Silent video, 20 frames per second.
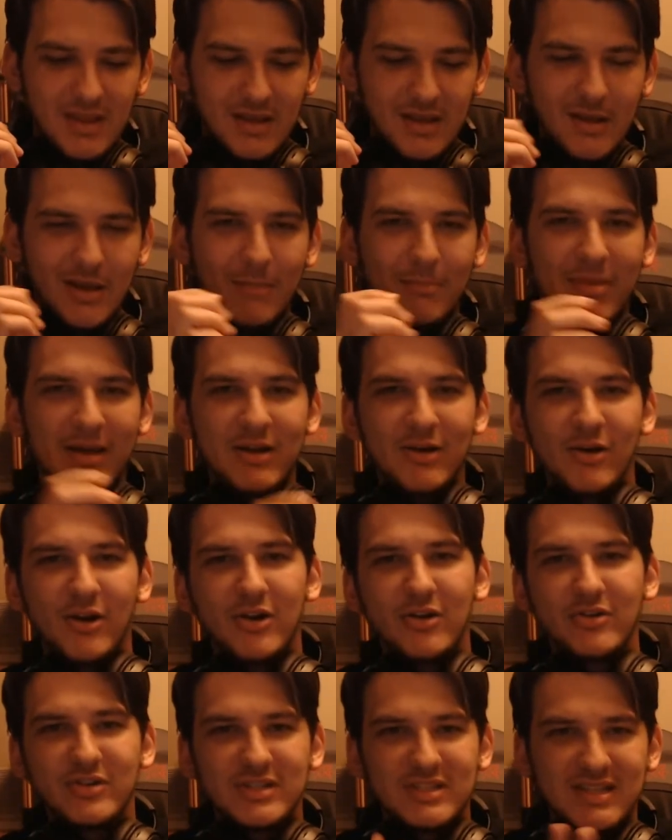better
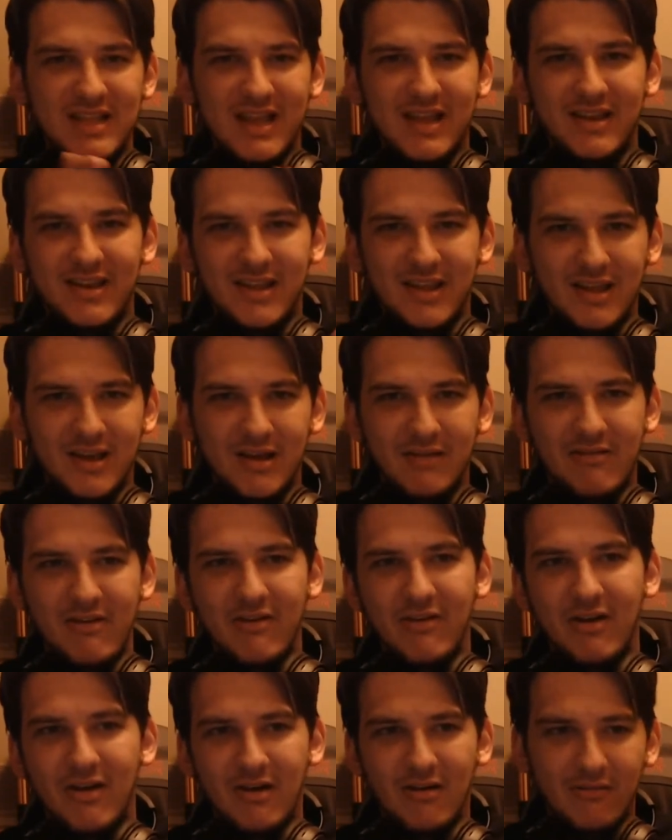understanding
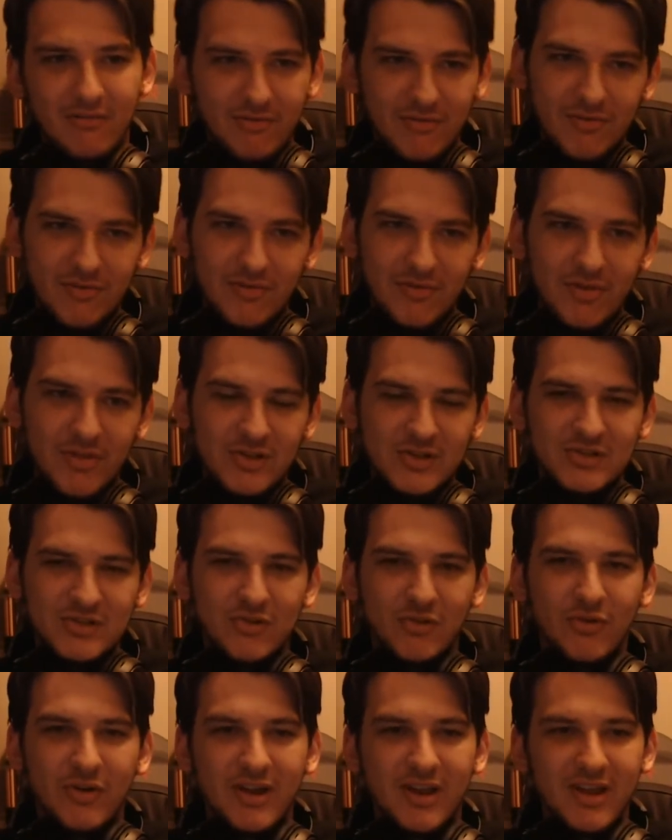of the
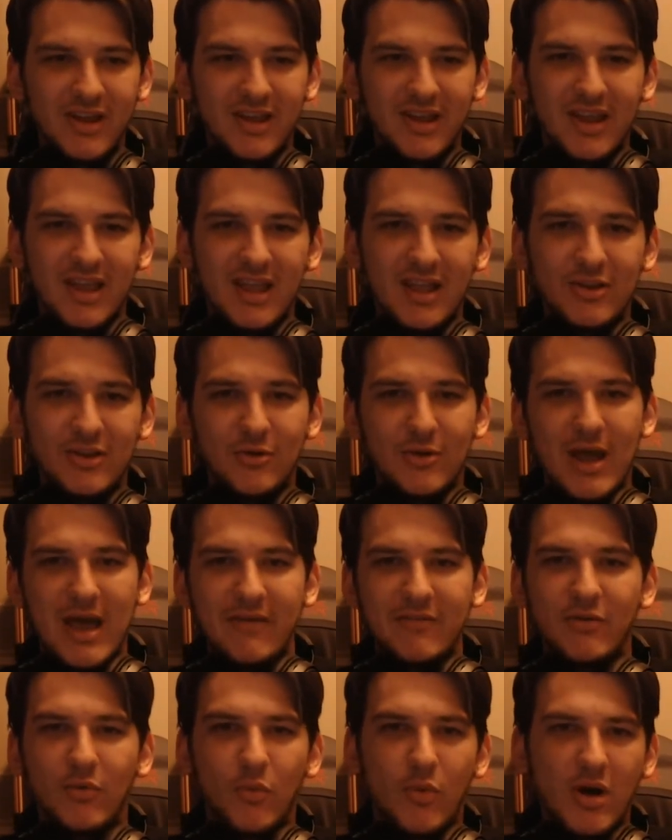story, and you
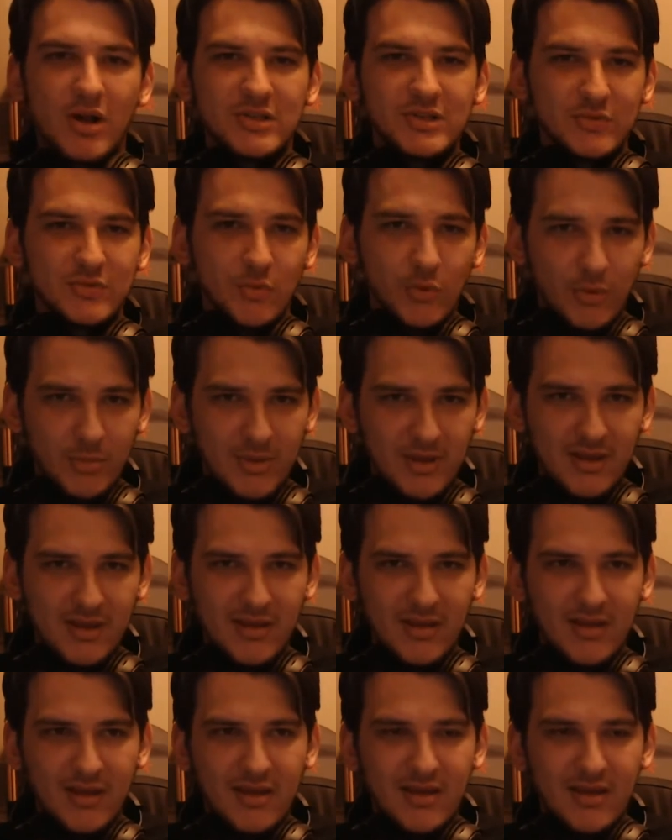haven't watched RWBY,